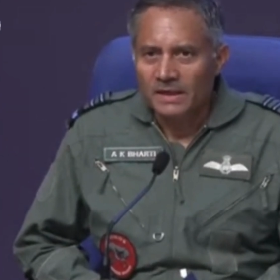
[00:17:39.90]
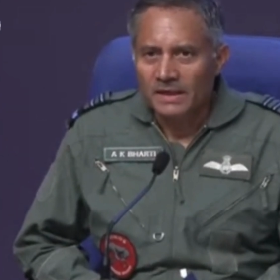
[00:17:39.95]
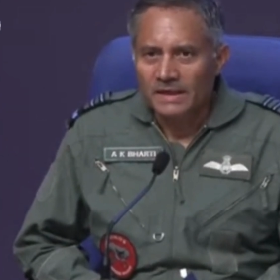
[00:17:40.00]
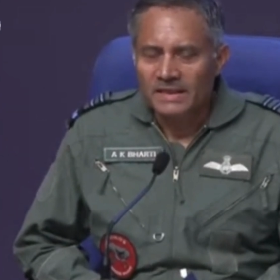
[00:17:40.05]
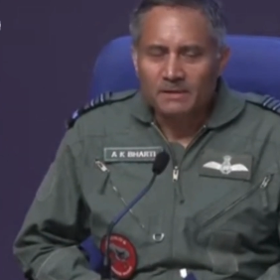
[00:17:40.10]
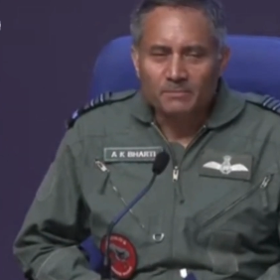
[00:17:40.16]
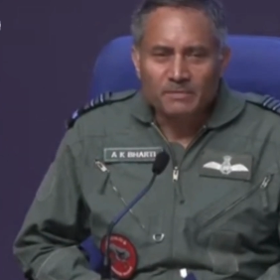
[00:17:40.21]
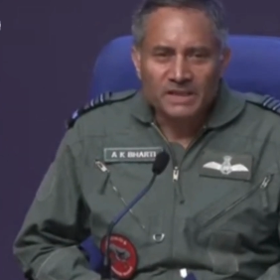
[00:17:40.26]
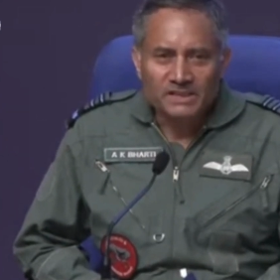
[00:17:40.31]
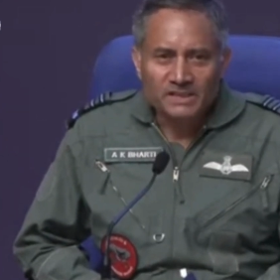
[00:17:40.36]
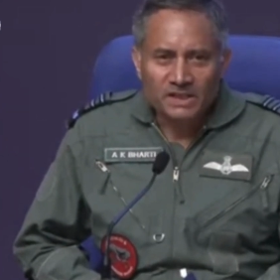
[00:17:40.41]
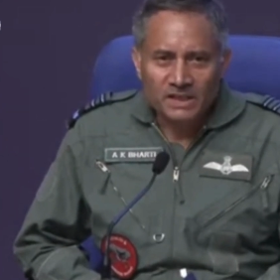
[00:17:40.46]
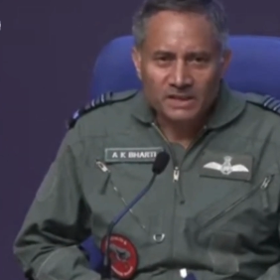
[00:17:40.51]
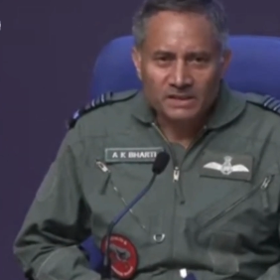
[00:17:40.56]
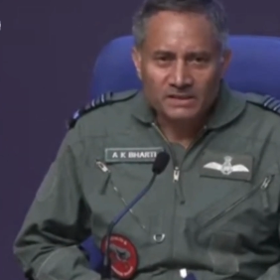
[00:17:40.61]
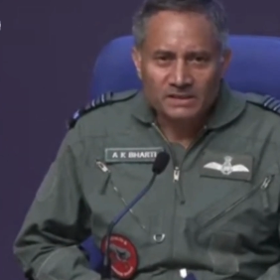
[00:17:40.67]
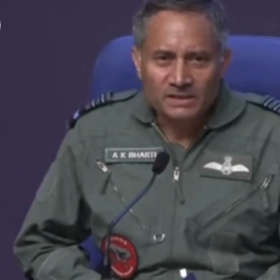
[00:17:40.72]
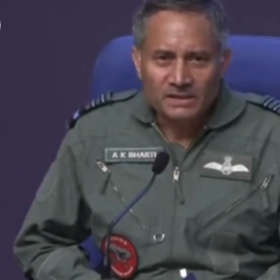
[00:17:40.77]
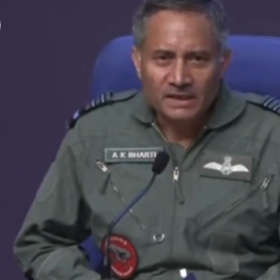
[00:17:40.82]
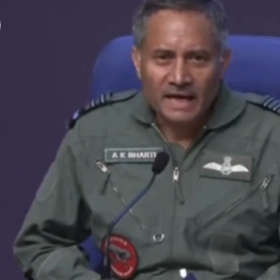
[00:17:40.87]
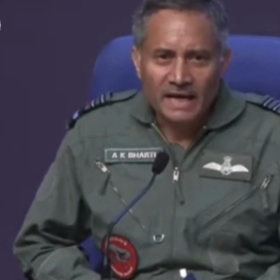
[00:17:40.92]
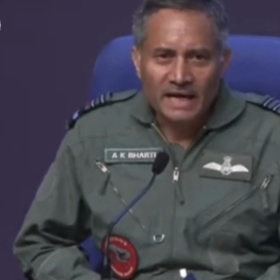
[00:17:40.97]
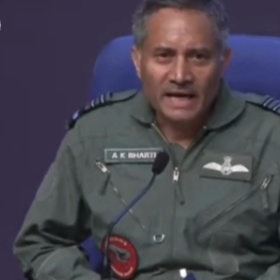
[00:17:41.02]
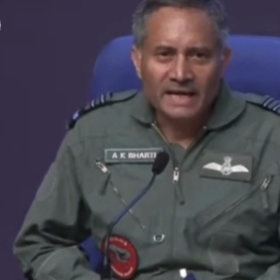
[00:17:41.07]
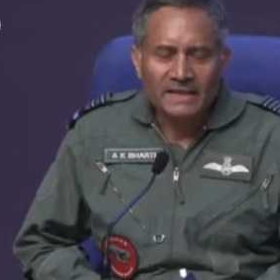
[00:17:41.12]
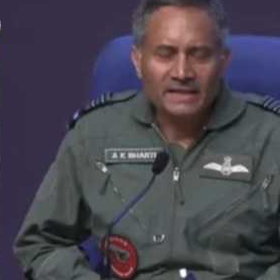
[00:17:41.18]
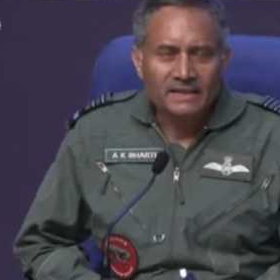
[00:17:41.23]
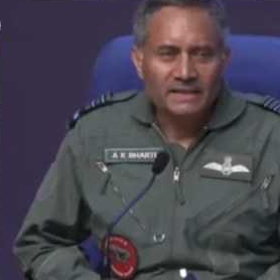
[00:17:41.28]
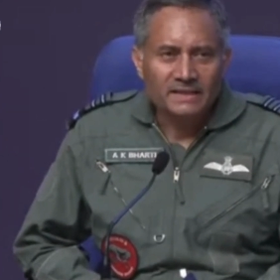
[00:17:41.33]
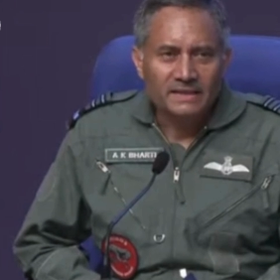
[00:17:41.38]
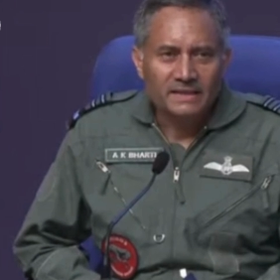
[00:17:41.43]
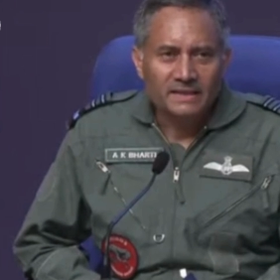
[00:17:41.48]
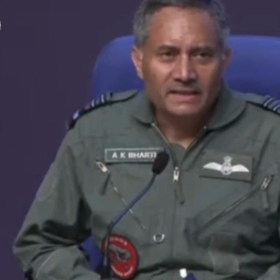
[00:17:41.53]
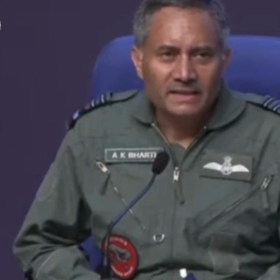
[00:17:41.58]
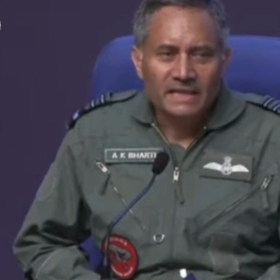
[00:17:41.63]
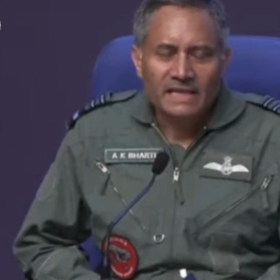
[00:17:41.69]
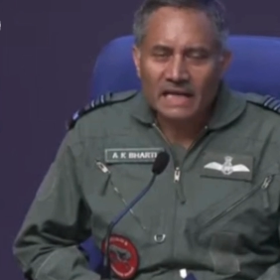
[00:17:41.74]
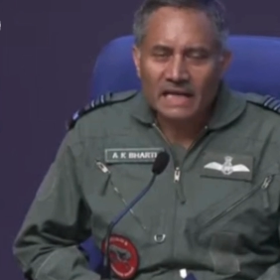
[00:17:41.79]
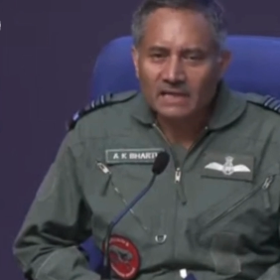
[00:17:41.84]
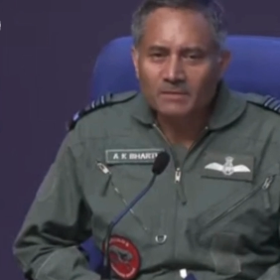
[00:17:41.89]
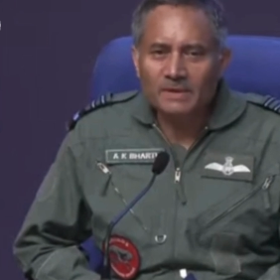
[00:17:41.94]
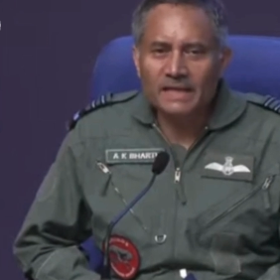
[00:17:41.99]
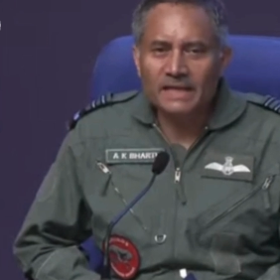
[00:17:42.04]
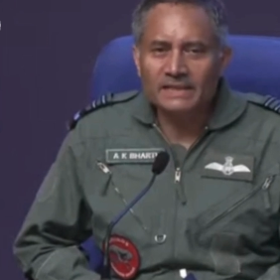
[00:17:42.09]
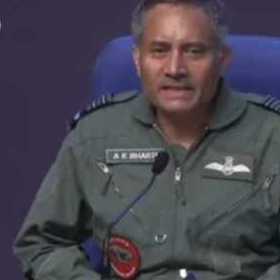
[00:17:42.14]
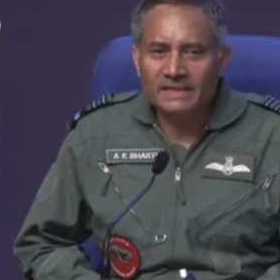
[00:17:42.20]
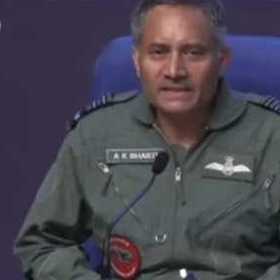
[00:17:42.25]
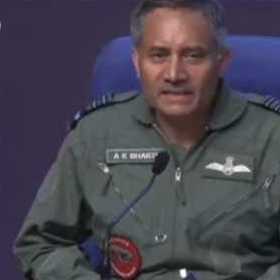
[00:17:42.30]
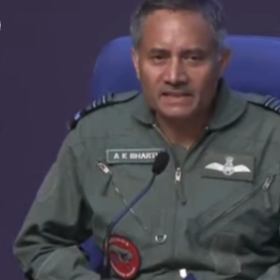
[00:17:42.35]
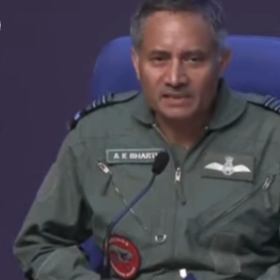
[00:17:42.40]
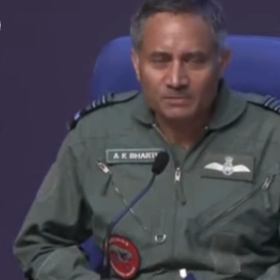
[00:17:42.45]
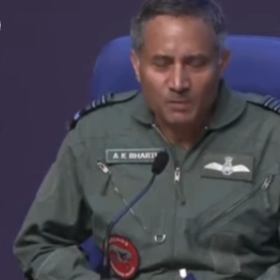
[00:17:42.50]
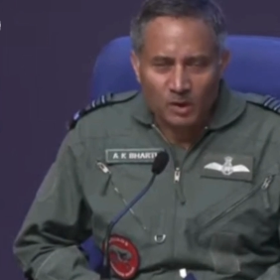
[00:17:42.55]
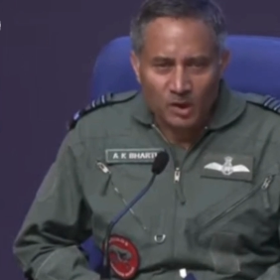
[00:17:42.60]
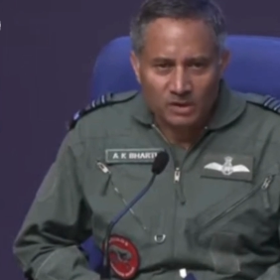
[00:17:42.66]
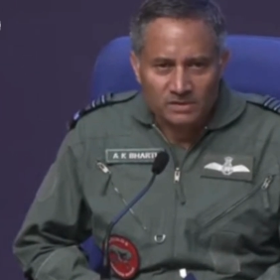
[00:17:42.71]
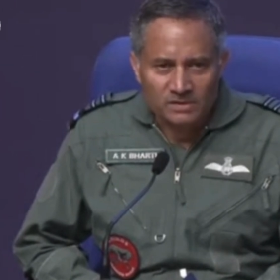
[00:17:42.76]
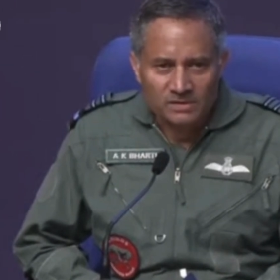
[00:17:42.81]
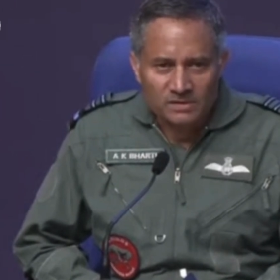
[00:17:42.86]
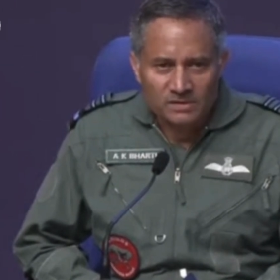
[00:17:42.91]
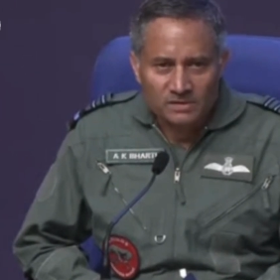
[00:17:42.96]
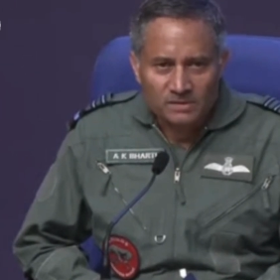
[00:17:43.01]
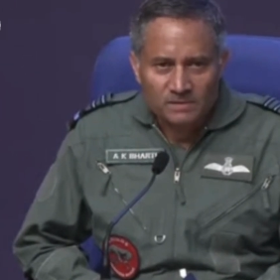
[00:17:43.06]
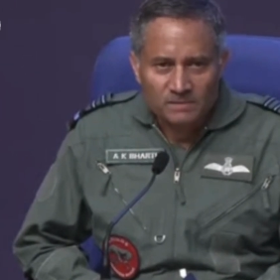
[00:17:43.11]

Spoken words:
In a measured and calibrated response,